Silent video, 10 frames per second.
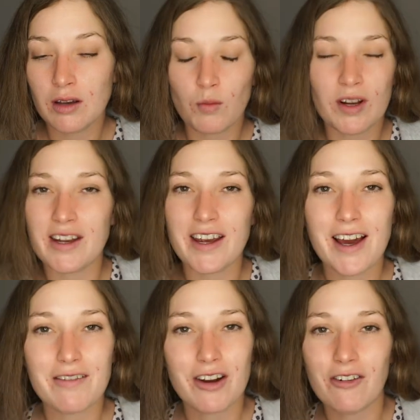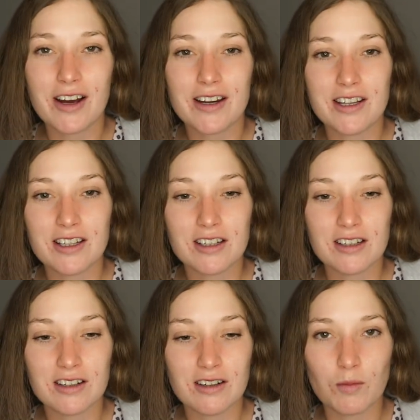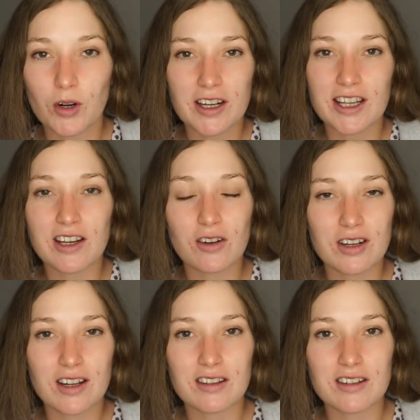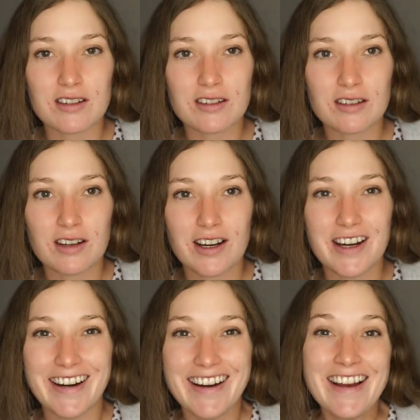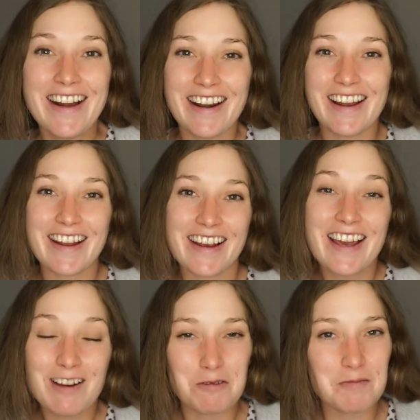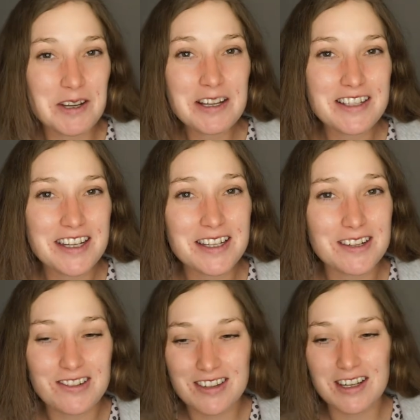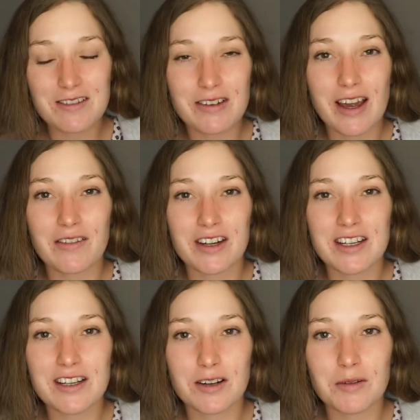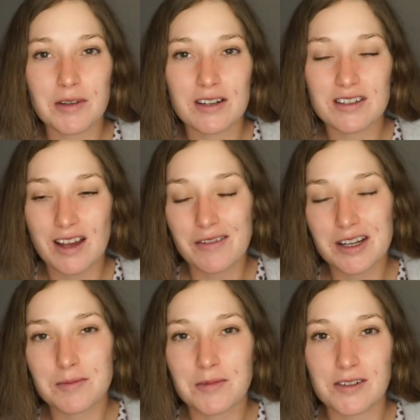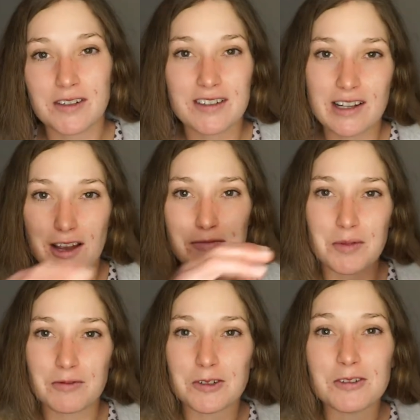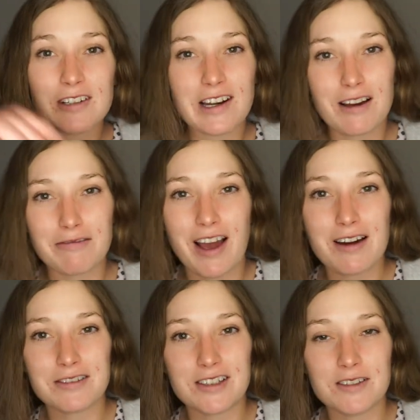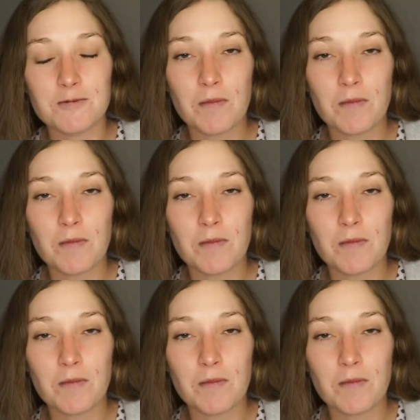when they have no idea what ego death is. Like, for me, it's easy to see if you have an ego because I've experienced life before and life after.